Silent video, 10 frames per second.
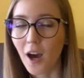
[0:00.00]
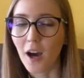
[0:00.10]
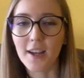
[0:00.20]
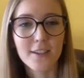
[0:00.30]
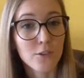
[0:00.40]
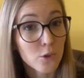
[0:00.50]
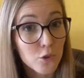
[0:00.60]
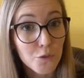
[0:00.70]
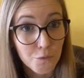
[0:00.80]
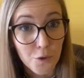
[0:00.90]
it is
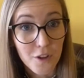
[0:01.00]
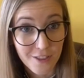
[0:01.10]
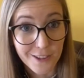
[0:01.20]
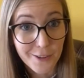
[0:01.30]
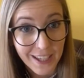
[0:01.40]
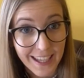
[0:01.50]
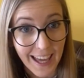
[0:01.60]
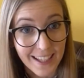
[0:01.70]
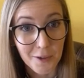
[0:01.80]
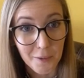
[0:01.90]
also worth looking
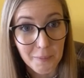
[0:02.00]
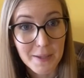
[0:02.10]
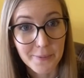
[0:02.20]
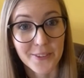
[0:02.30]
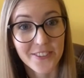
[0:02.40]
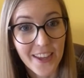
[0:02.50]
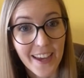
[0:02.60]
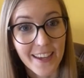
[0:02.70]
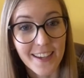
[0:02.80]
at people say.